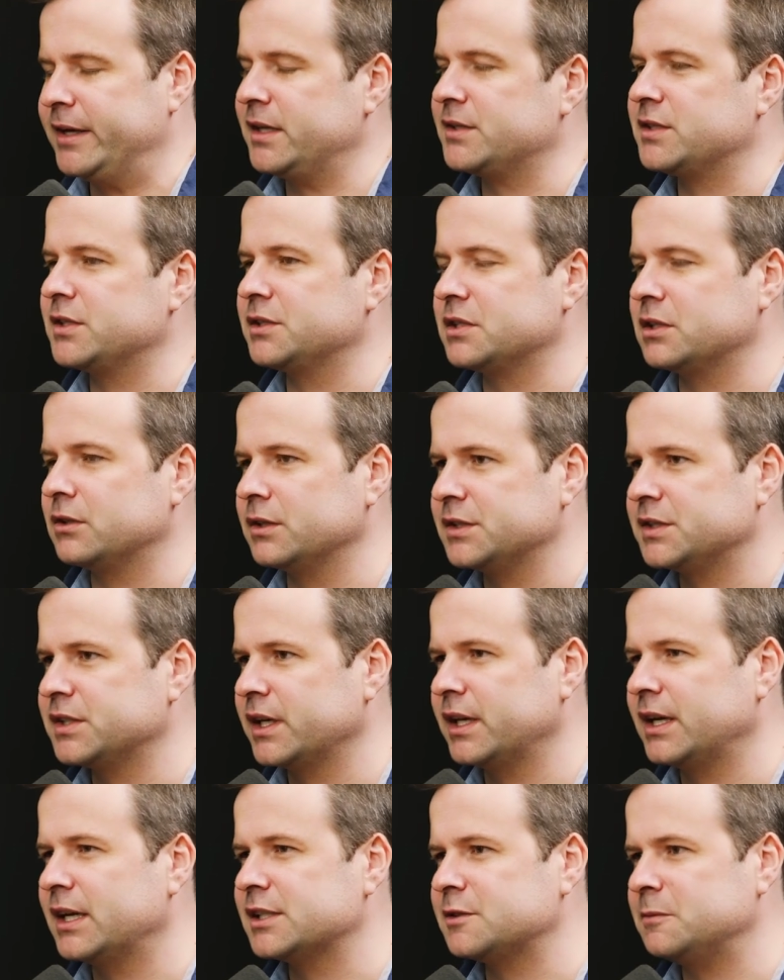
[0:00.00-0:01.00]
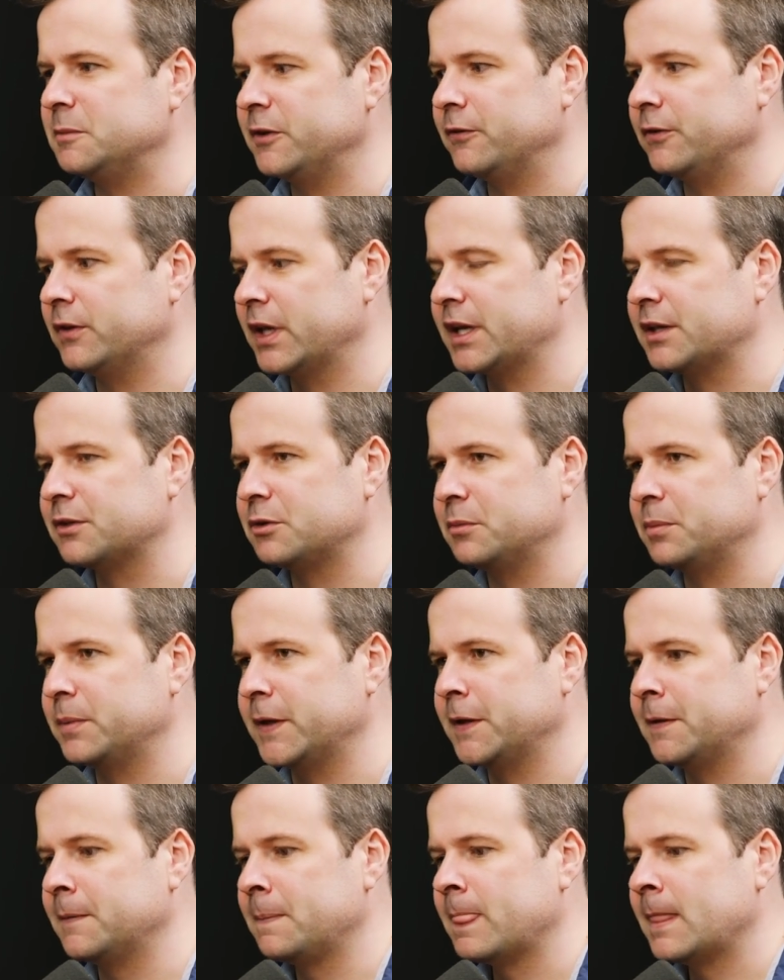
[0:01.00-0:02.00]
necessarily saying it has to be
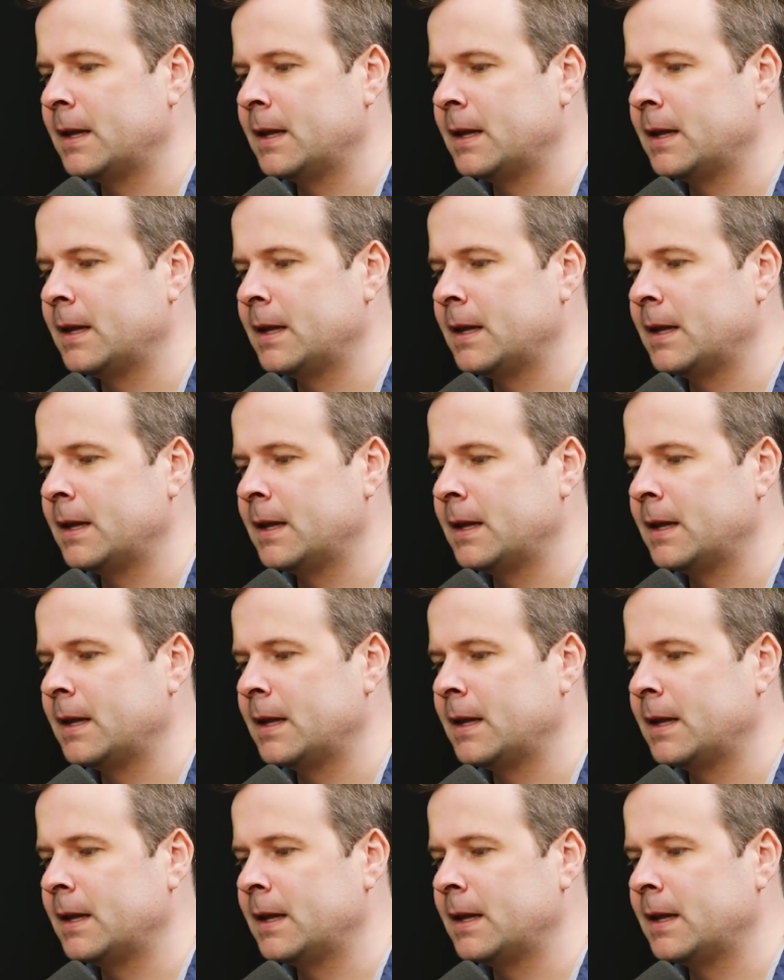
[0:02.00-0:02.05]
philanthropy